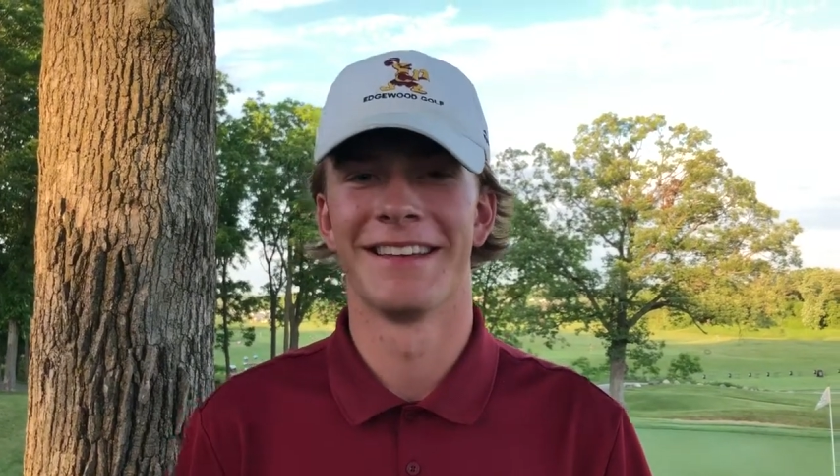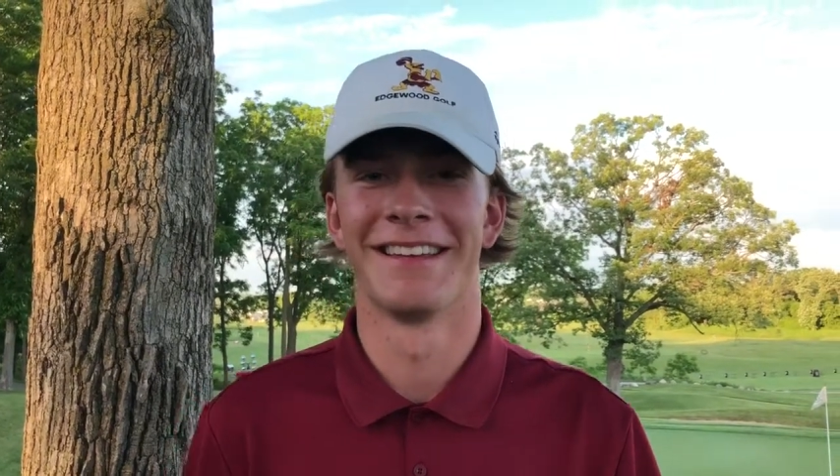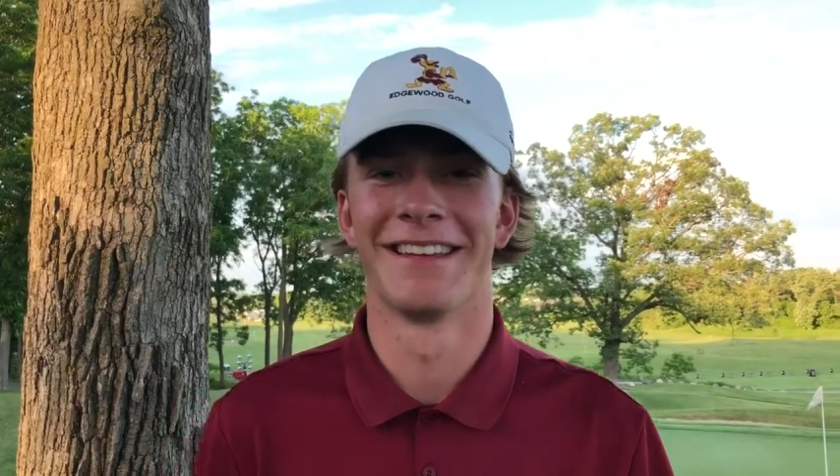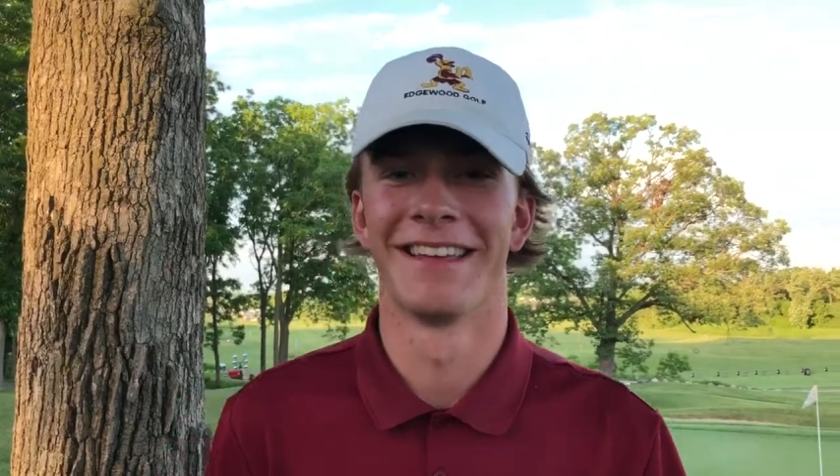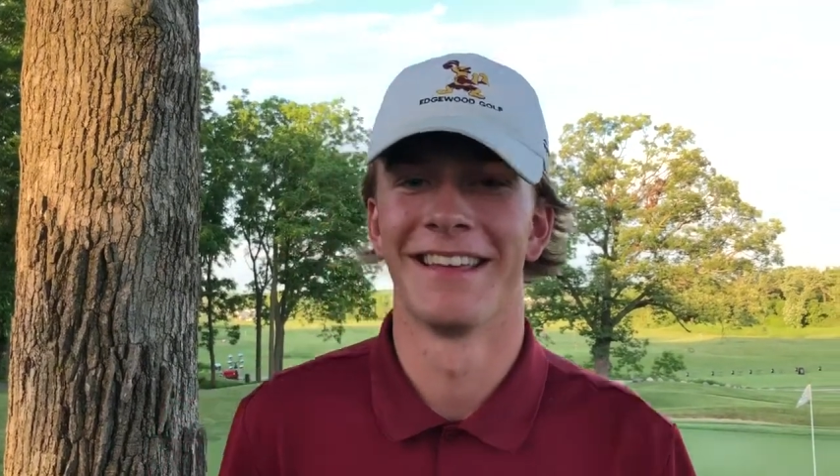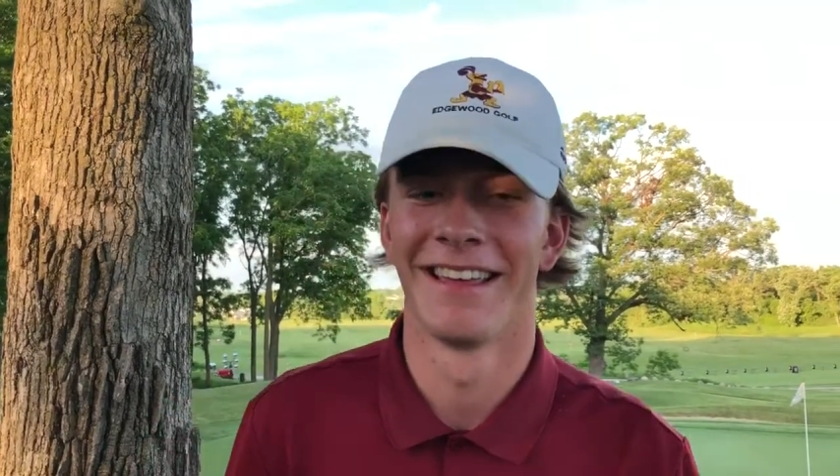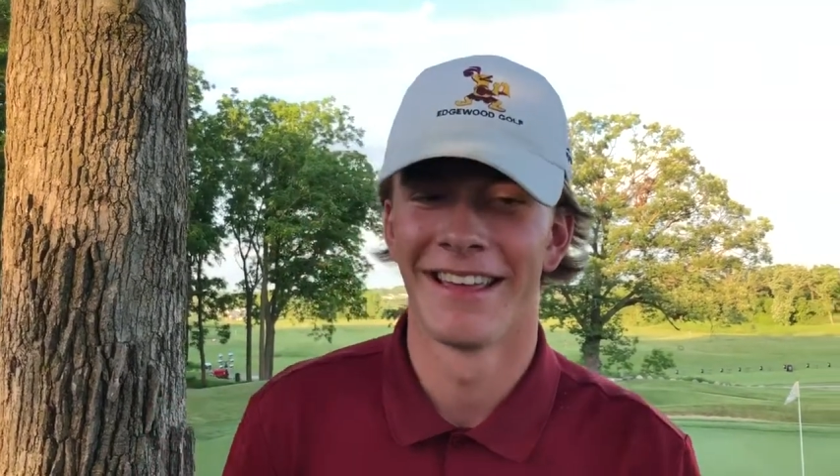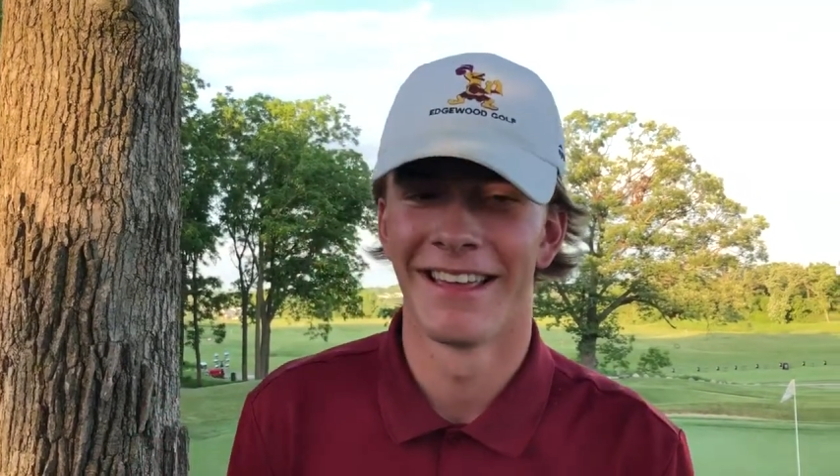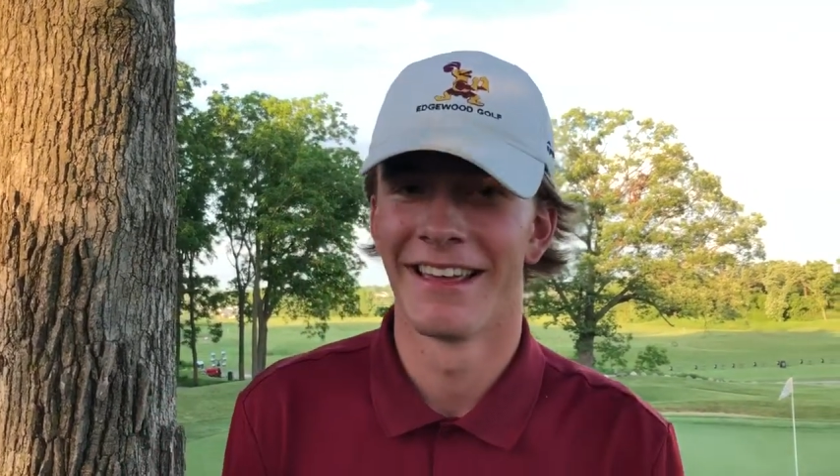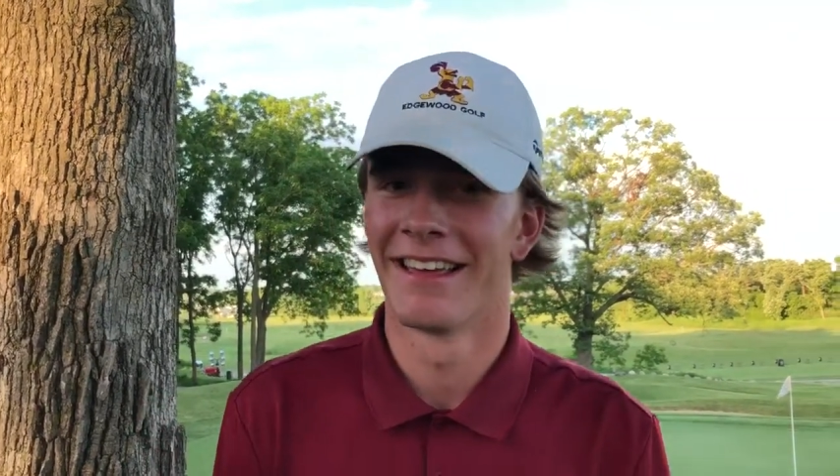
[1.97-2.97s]
birdies and
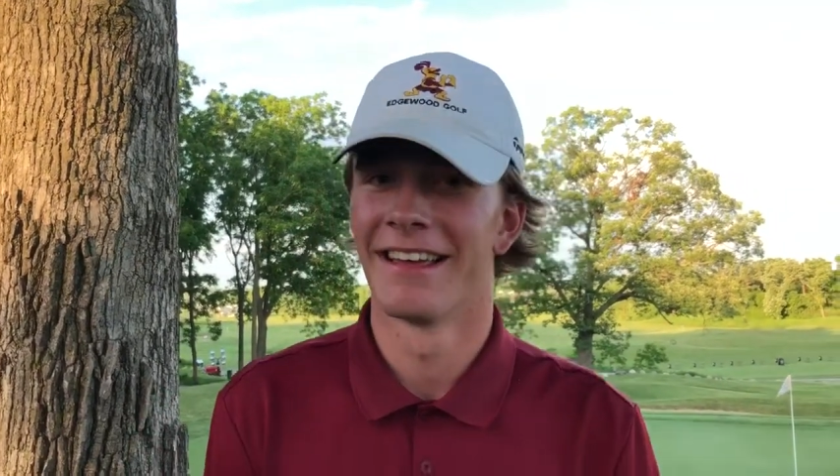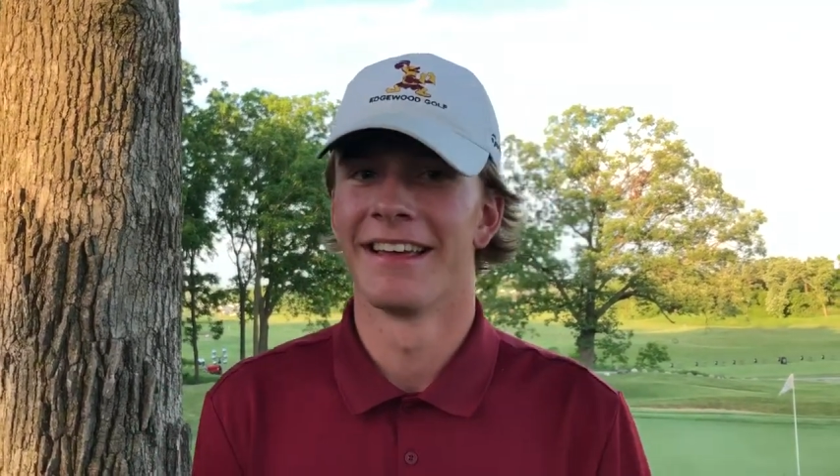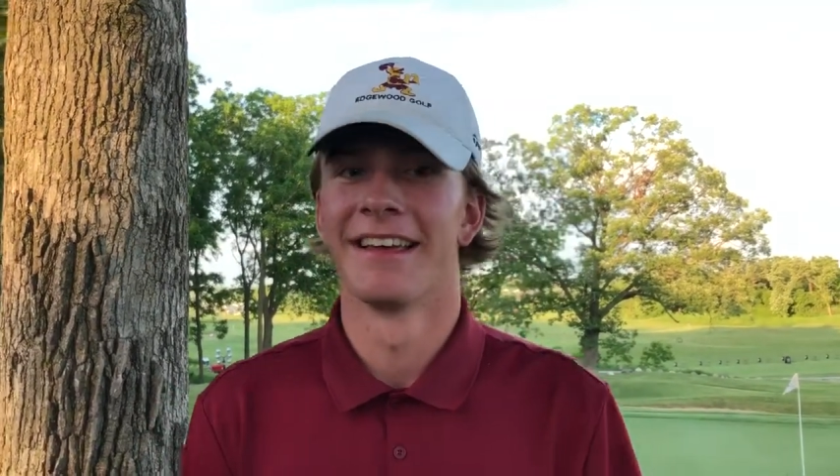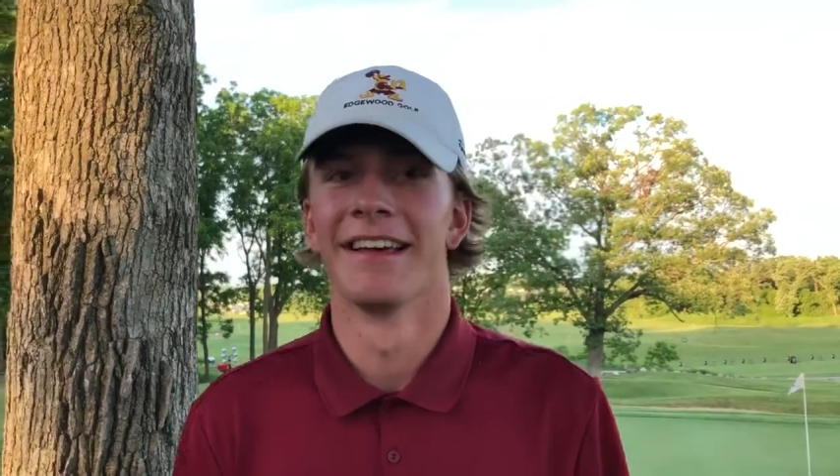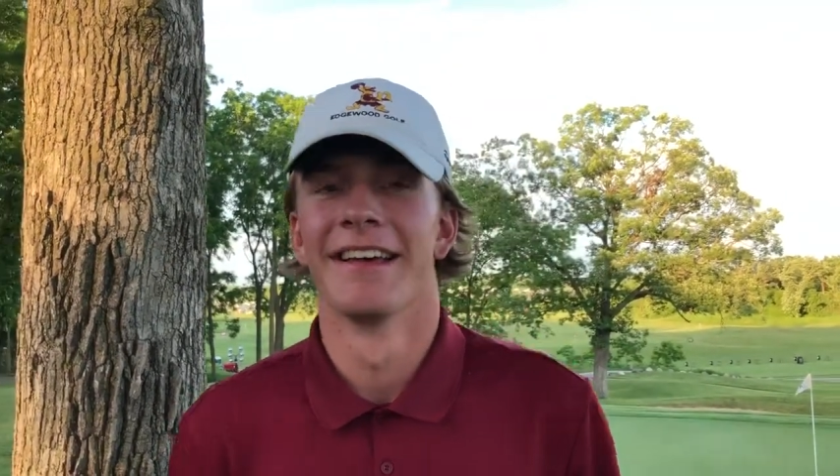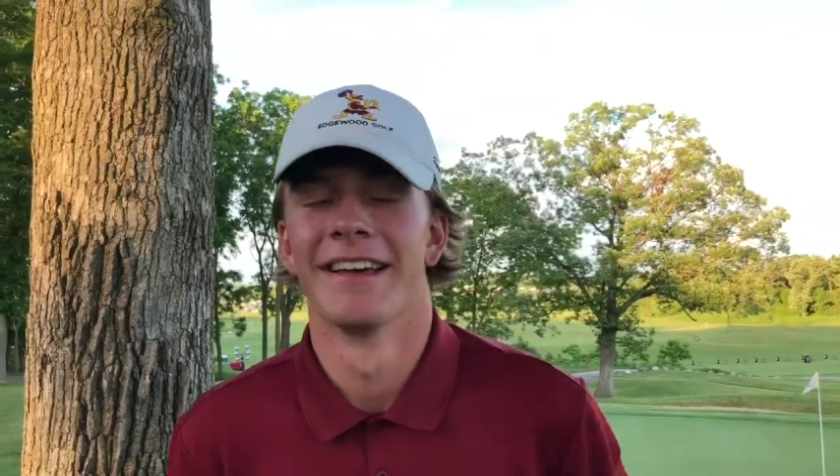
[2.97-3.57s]
six holes. Pretty good,